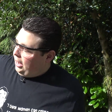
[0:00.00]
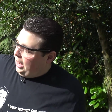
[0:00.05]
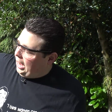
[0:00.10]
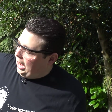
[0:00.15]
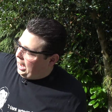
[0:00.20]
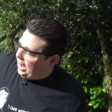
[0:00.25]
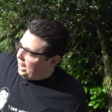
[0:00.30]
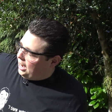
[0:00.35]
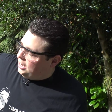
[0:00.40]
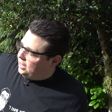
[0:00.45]

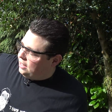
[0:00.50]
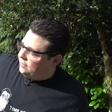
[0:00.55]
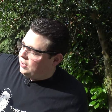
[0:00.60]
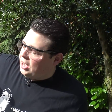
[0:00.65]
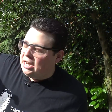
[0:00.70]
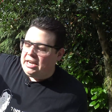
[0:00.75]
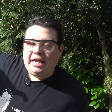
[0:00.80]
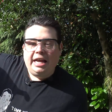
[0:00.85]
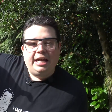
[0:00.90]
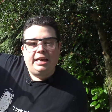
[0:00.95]
and they've
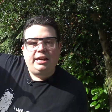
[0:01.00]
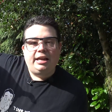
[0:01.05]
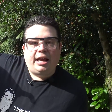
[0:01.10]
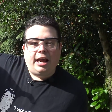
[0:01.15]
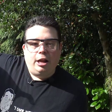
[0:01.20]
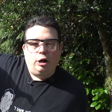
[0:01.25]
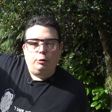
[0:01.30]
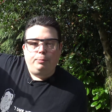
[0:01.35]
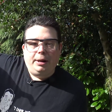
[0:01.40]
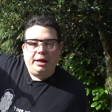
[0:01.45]
got an
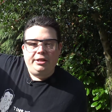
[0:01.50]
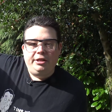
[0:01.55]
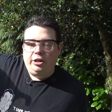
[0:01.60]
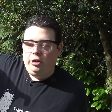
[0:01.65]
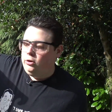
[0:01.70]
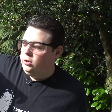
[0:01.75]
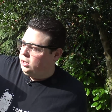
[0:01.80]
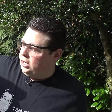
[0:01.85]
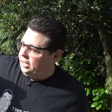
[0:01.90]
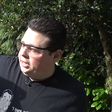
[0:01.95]
indicator button that
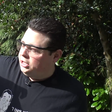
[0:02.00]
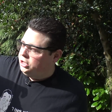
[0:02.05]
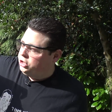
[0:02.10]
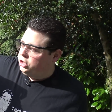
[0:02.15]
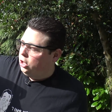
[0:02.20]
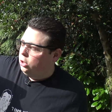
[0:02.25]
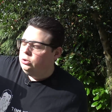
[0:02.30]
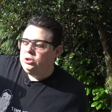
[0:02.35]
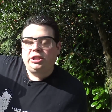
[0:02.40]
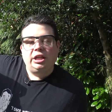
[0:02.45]
you can click that
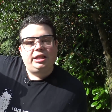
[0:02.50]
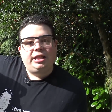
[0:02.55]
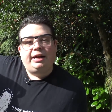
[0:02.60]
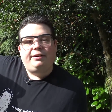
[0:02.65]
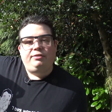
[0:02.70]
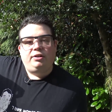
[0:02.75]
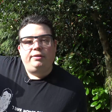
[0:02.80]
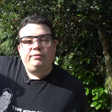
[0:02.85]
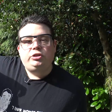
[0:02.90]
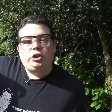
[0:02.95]
shows the
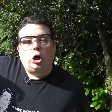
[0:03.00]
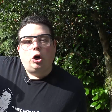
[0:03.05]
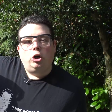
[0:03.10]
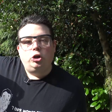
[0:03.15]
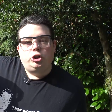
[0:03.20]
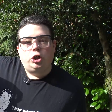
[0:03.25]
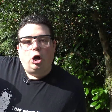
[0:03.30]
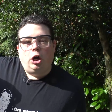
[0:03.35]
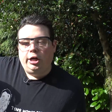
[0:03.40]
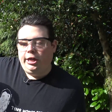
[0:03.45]
level of
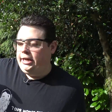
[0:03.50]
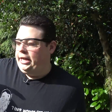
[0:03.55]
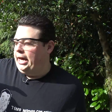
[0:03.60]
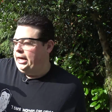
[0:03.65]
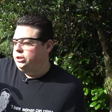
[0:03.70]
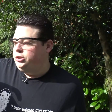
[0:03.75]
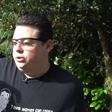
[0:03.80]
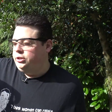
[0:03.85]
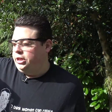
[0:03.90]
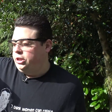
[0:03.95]
charge on it. And
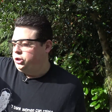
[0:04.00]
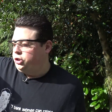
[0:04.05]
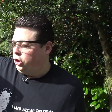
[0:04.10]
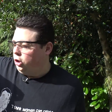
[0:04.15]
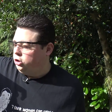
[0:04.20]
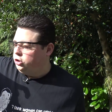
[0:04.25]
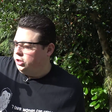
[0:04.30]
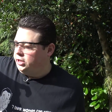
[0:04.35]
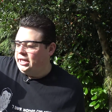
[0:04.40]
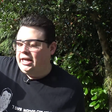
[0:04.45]
as you
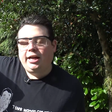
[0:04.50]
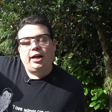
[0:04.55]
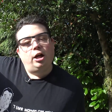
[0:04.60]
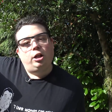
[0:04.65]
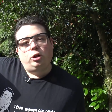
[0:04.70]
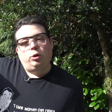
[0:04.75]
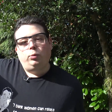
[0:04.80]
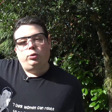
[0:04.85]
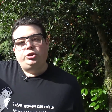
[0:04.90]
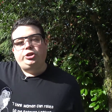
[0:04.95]
discharge it, that
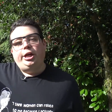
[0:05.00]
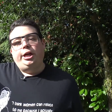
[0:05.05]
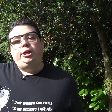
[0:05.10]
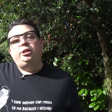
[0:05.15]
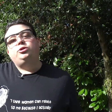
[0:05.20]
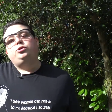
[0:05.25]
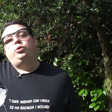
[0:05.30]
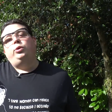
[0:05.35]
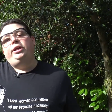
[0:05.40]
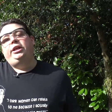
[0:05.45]
color will
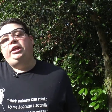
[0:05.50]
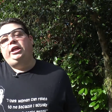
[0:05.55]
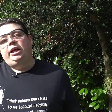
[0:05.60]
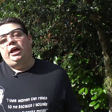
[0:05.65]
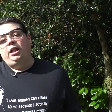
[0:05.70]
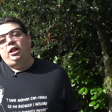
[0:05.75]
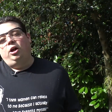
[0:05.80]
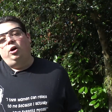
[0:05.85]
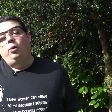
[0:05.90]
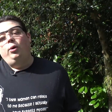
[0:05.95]
change between
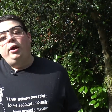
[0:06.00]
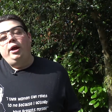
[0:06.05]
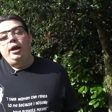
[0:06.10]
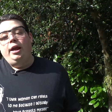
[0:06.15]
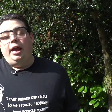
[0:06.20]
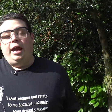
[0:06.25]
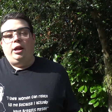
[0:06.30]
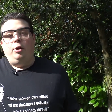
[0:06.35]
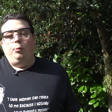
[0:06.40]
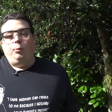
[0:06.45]
yellow
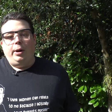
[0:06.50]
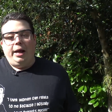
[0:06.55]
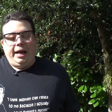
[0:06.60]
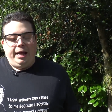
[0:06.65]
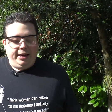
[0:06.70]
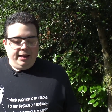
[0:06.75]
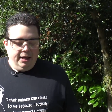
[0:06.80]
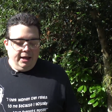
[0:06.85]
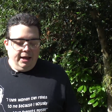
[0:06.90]
and red.